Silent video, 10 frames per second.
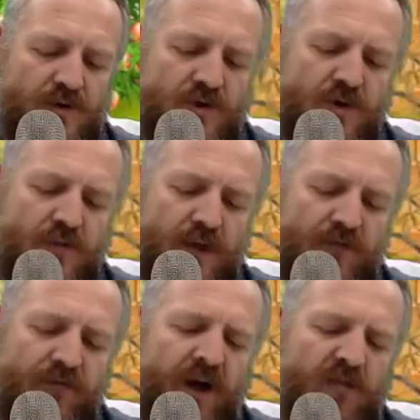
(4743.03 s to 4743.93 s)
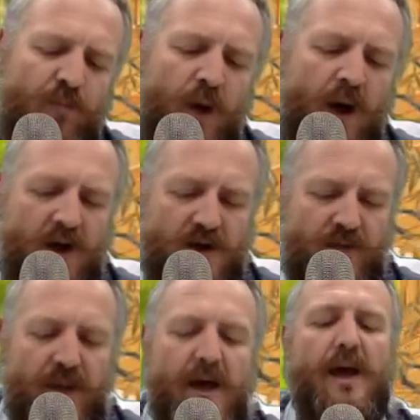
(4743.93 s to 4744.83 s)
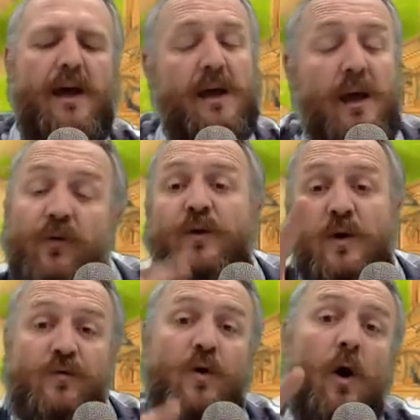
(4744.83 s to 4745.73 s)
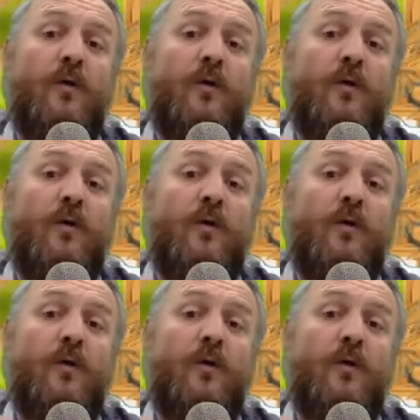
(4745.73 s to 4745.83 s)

you can make 5 bars. If you've got